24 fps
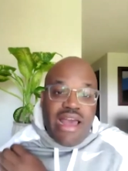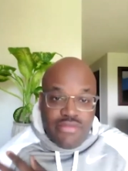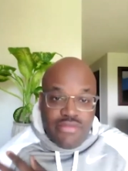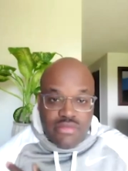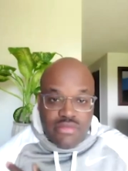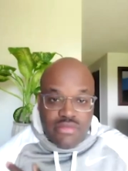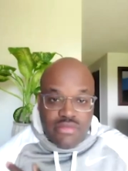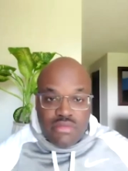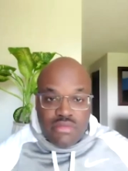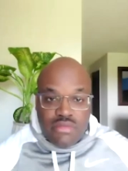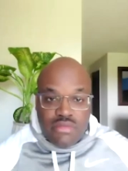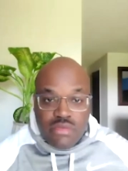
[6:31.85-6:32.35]

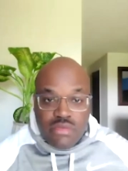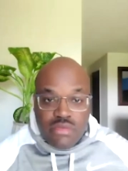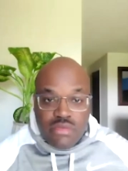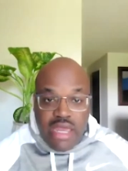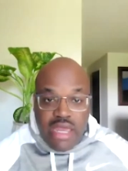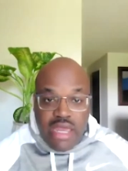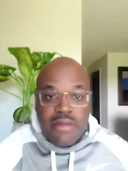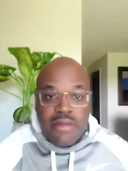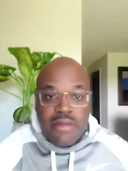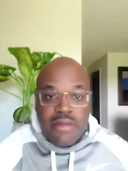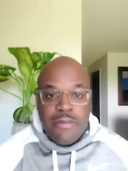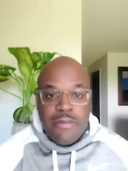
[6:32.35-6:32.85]
Okay?
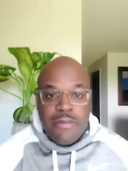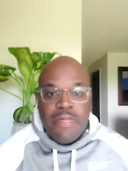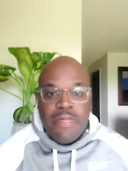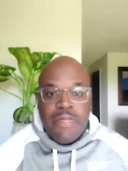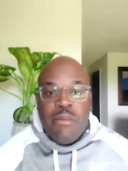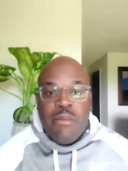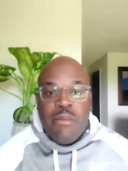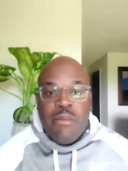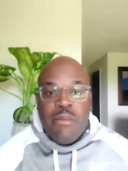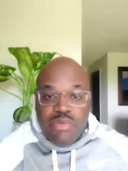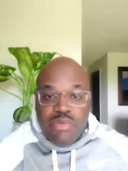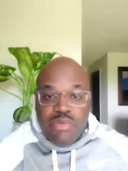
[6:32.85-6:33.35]

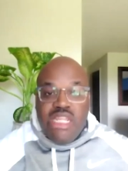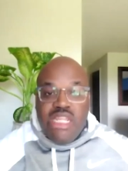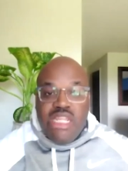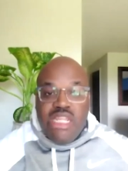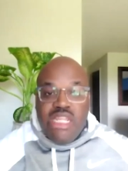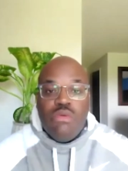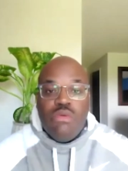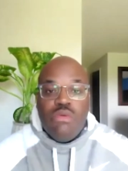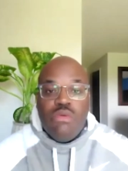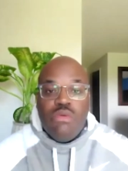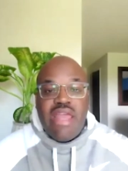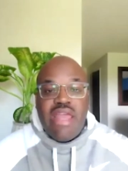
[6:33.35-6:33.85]
People need what we
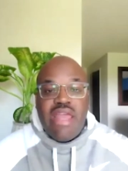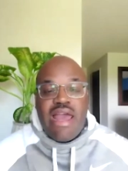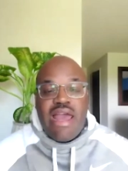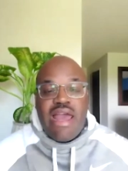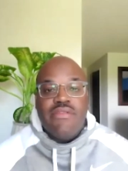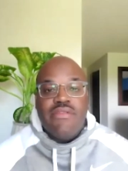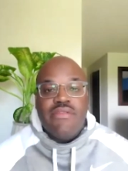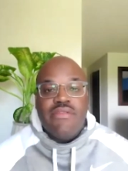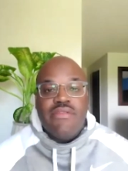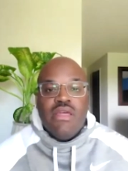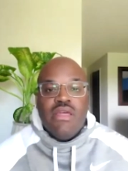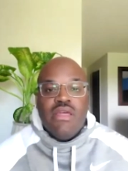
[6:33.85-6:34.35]
have.
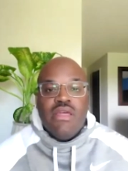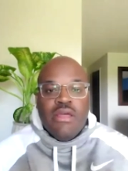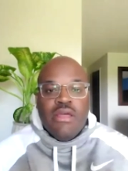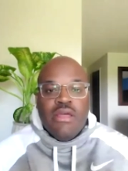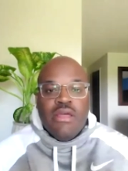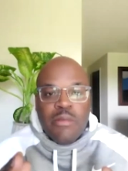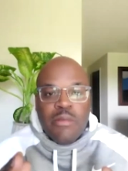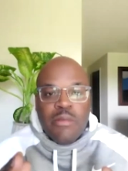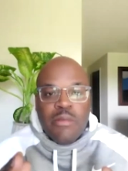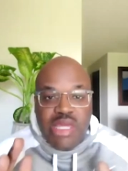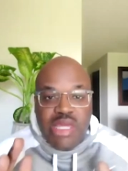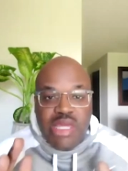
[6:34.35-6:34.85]

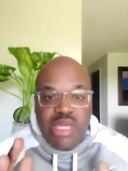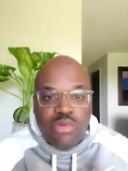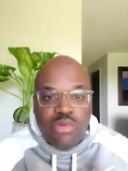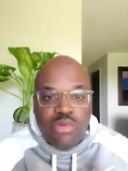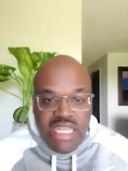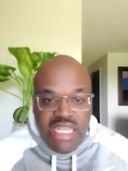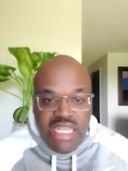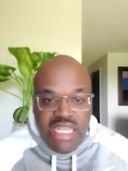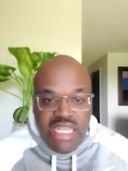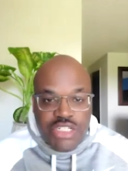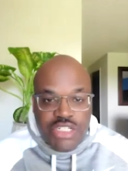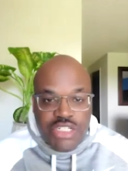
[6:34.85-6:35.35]
People need
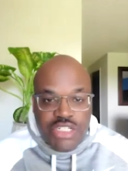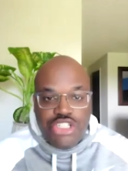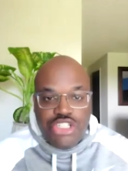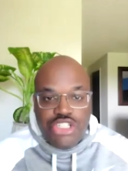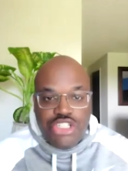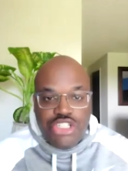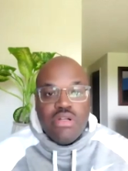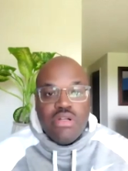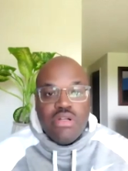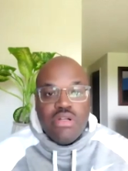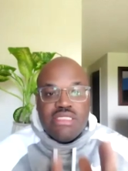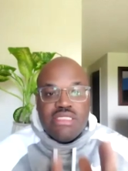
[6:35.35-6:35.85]
insurance,
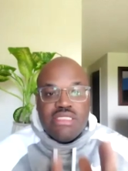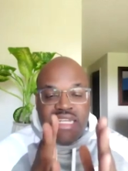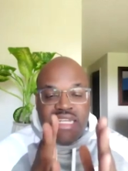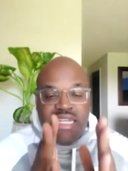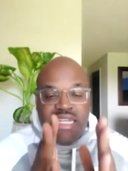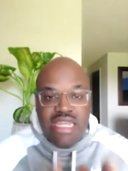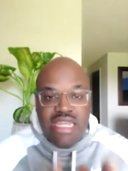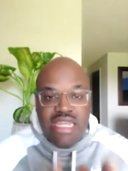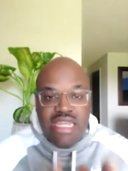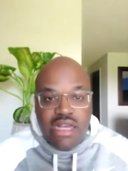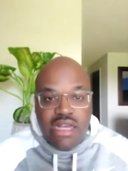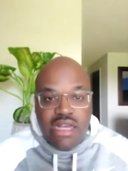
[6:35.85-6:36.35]
they need
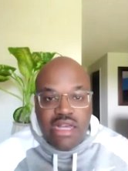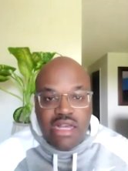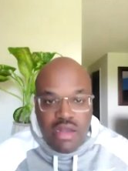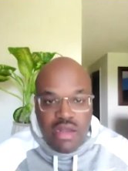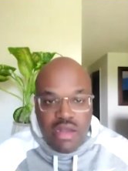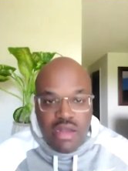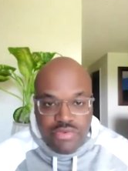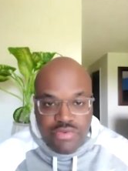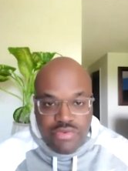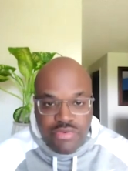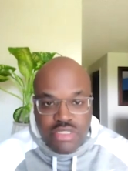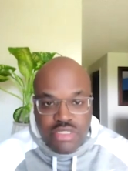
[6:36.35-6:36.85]

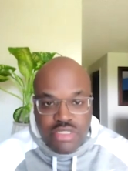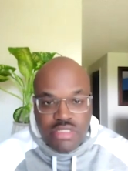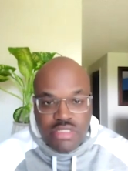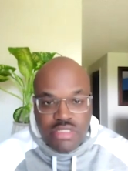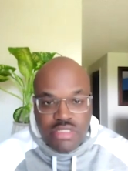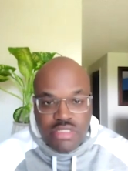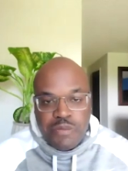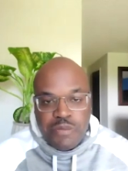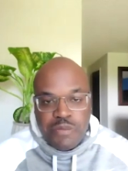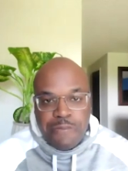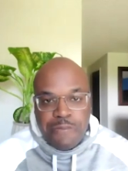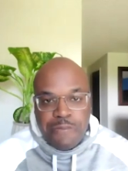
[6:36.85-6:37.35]
coverage.
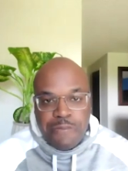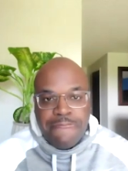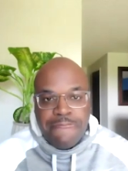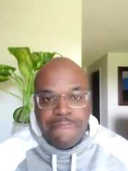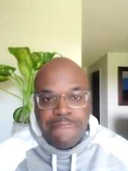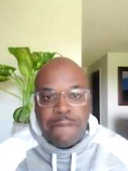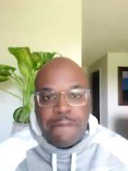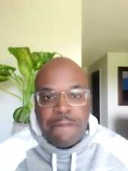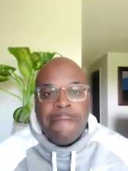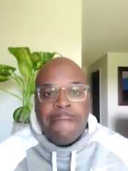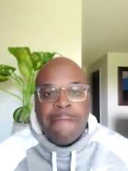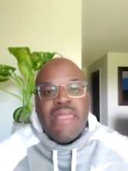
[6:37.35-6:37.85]

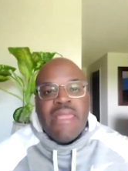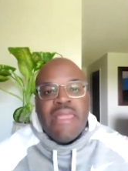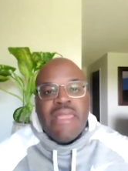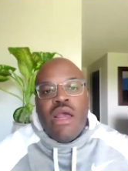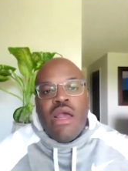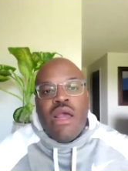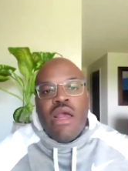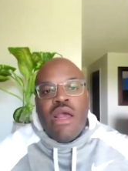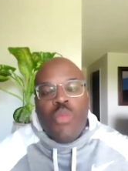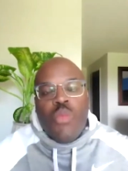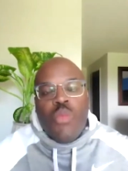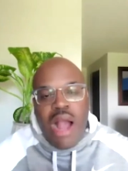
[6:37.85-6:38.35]

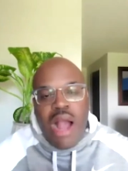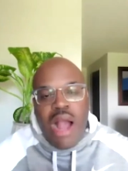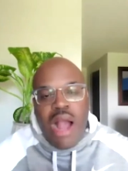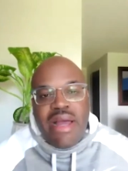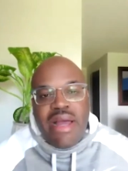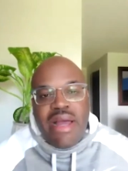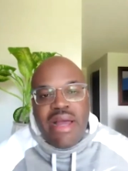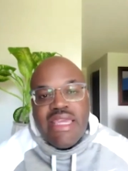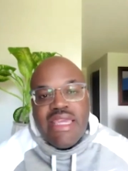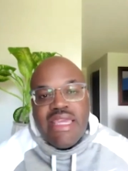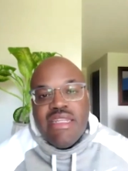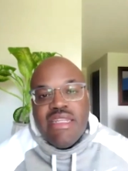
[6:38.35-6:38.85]
Why am I
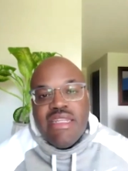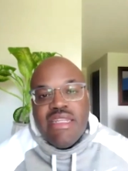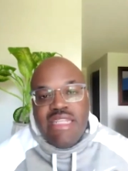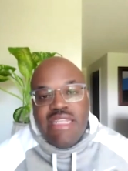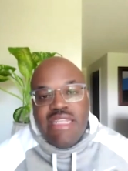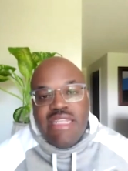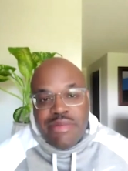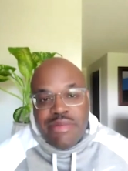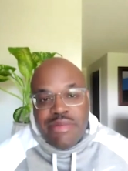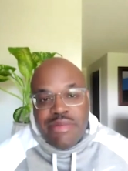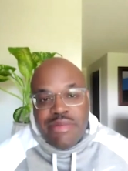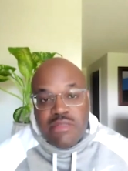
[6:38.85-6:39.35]
getting it deep
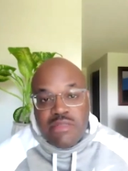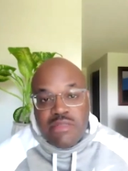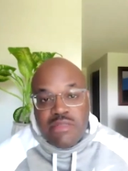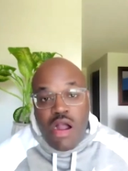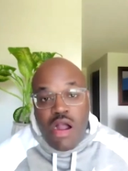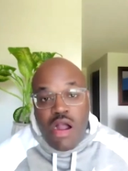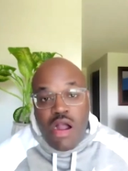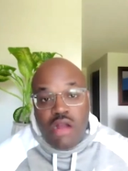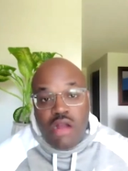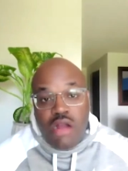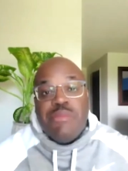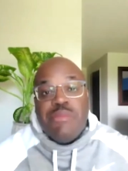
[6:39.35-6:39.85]
into my heart
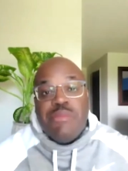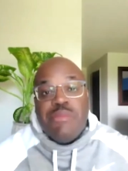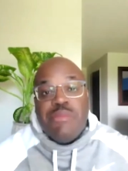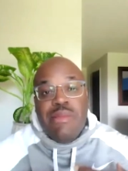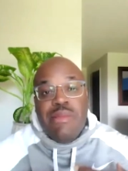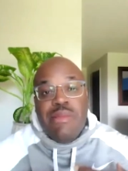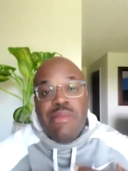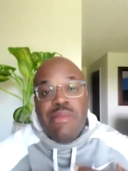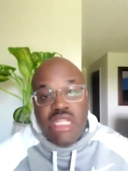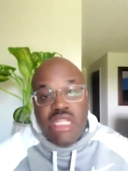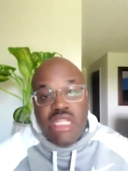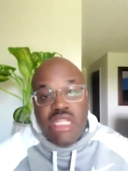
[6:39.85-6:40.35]
that people
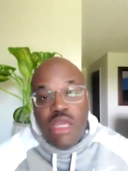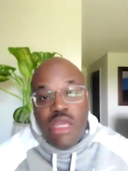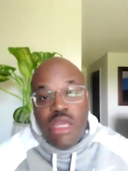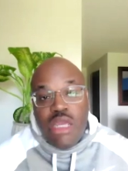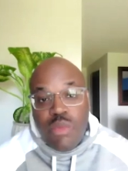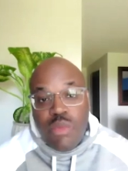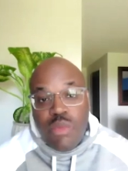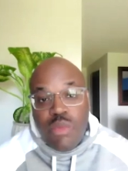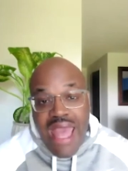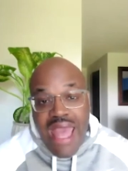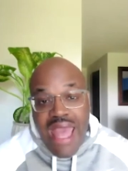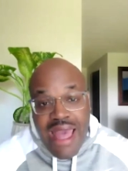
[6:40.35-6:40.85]
need what we
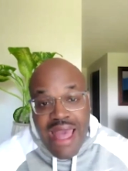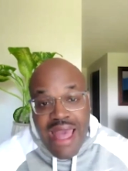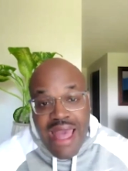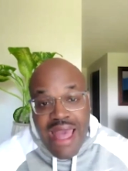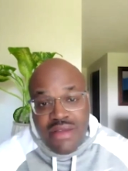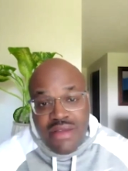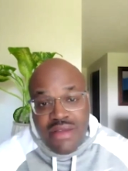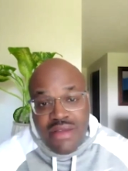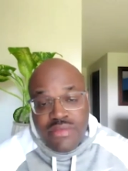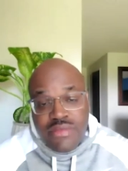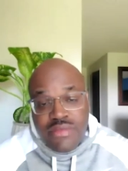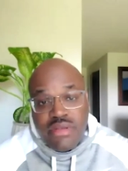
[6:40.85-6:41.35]
have?
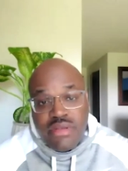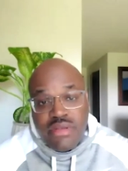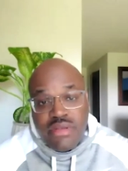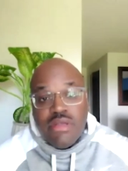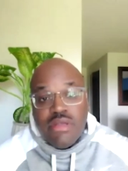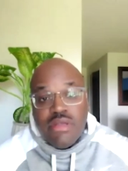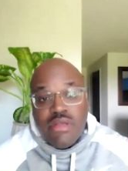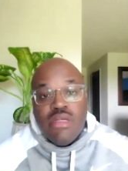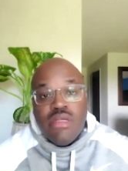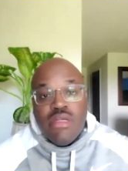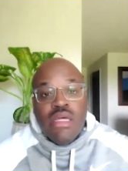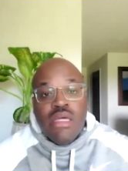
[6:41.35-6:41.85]

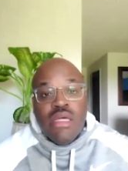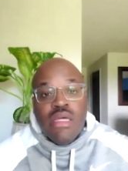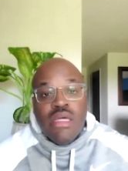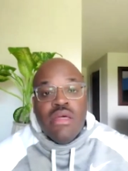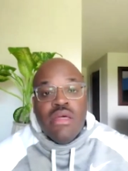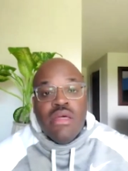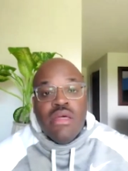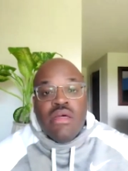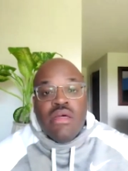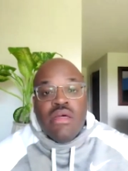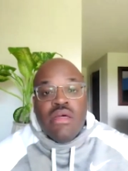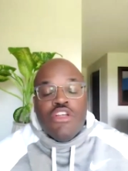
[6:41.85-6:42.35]

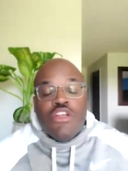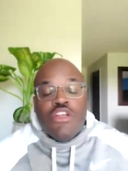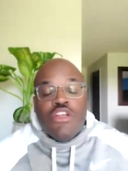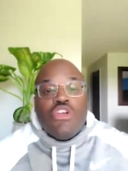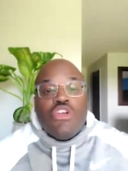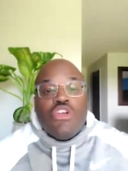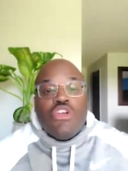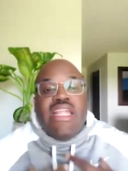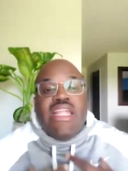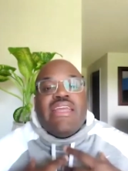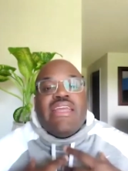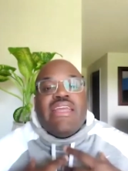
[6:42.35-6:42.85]
So that it
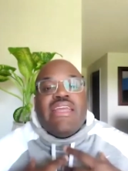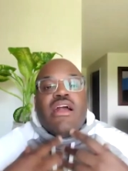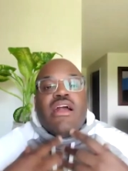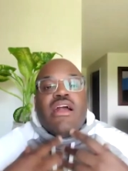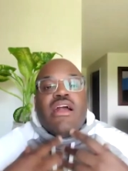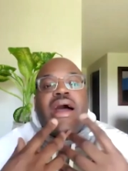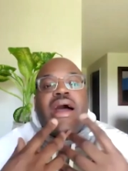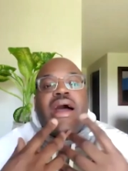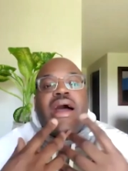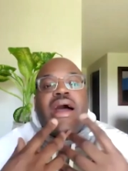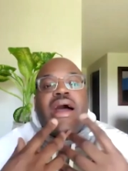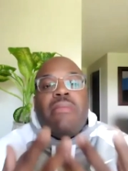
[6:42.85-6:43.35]
can come out
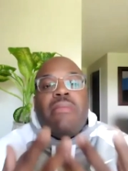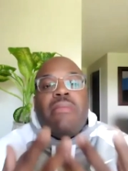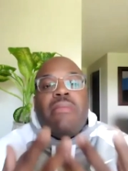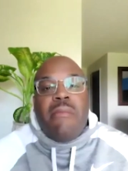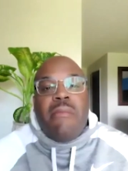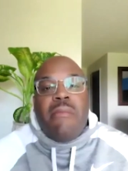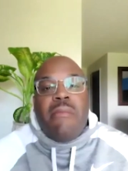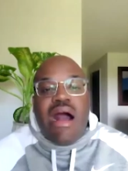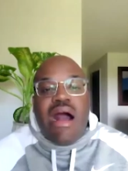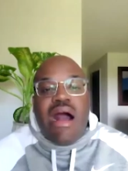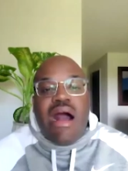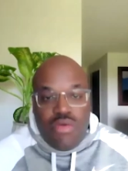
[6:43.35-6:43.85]
of my
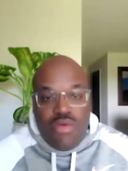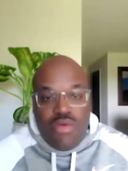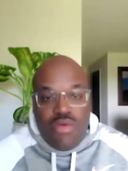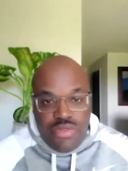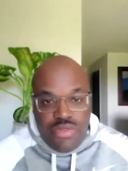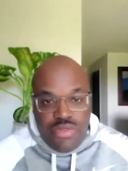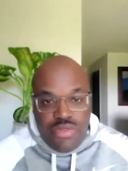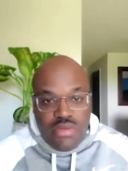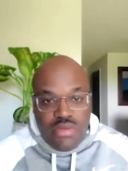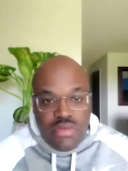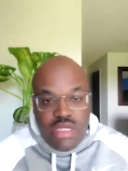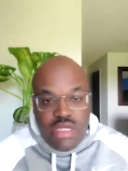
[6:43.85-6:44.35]
mouth
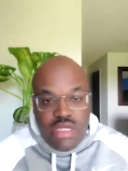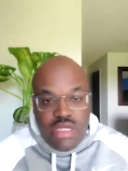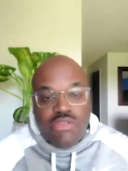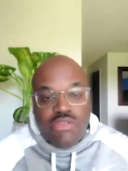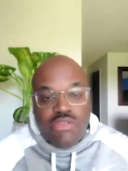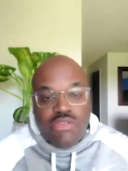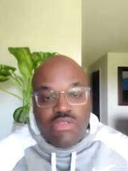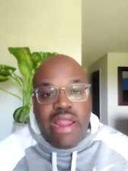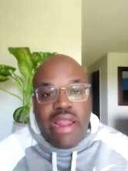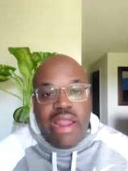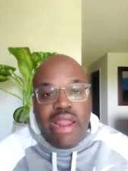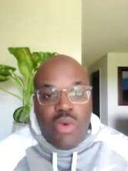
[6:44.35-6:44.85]
in the
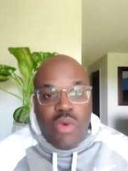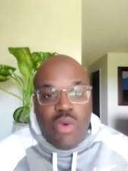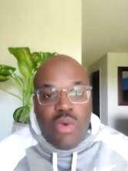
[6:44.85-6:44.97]
right way.